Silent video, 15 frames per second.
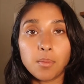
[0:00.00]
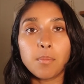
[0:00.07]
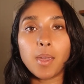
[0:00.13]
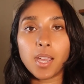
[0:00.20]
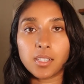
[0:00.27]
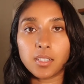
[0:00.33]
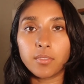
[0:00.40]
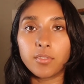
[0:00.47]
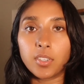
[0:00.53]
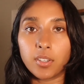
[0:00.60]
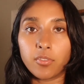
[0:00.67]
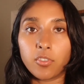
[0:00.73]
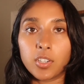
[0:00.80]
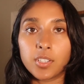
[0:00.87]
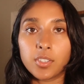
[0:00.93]
a massive
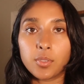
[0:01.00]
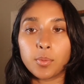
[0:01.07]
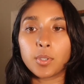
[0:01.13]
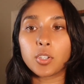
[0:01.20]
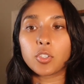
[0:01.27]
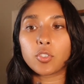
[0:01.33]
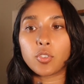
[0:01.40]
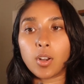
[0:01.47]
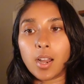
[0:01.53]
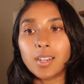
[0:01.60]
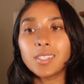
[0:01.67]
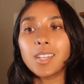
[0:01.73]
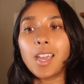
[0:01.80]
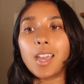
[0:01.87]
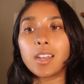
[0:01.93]
difference when you're
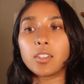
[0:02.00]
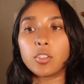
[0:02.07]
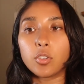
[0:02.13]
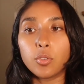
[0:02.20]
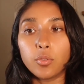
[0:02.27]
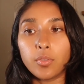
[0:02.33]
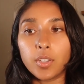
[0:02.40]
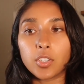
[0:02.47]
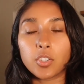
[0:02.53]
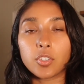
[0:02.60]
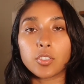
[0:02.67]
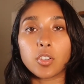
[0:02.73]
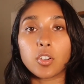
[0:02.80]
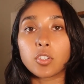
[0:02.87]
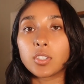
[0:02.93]
trying to add new
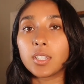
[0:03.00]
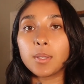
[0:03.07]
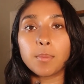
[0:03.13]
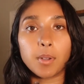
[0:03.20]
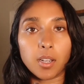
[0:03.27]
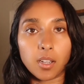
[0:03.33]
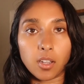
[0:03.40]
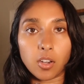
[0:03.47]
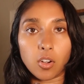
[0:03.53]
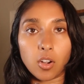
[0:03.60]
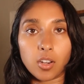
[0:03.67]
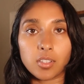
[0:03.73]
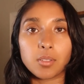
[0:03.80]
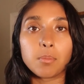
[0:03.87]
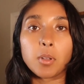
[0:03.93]
features or debug
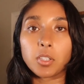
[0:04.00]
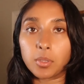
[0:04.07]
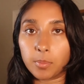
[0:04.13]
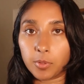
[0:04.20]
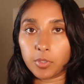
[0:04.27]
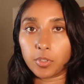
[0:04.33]
across multiple